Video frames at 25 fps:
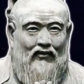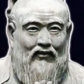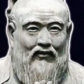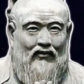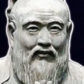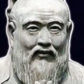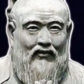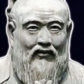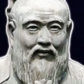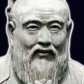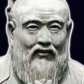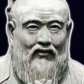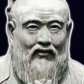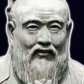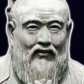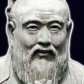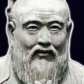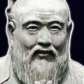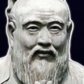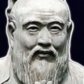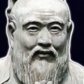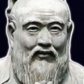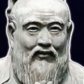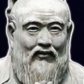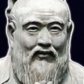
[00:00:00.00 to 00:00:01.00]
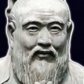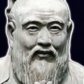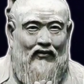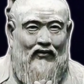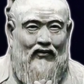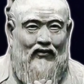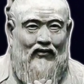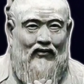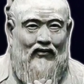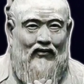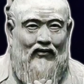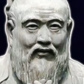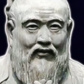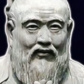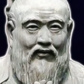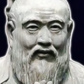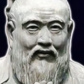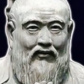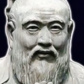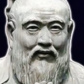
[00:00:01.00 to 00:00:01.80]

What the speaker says: No one is speaking in this clip.